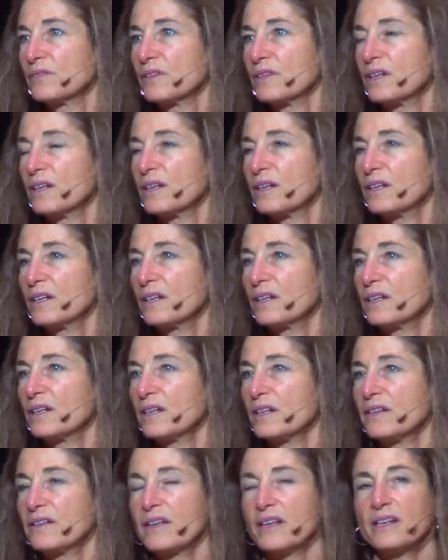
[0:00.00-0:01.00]
Okay,
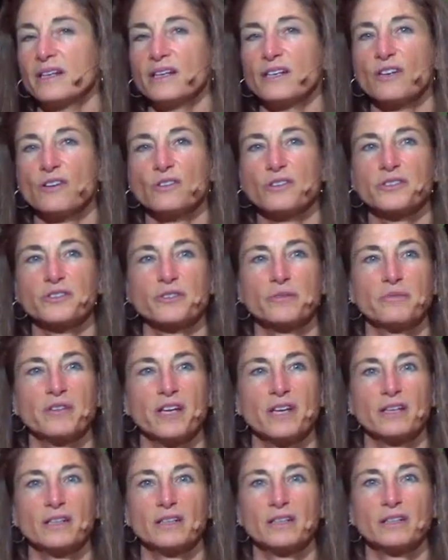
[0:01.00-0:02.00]
and then he goes from
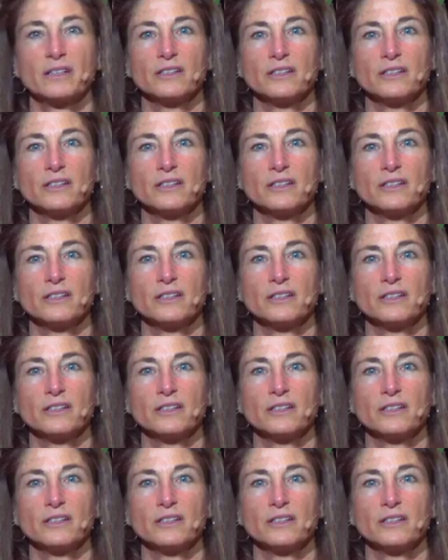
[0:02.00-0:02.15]
that